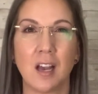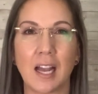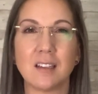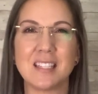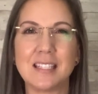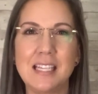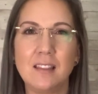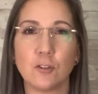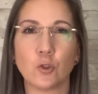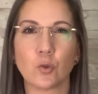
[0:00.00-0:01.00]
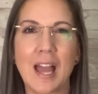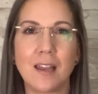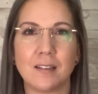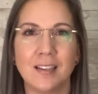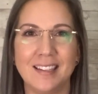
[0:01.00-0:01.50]
I could see the
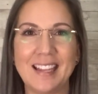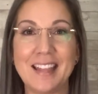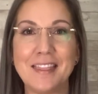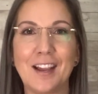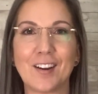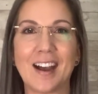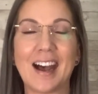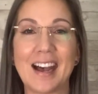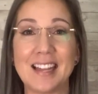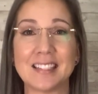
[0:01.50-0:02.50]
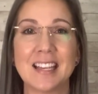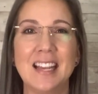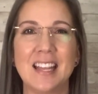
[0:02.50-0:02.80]
dread in their eyes,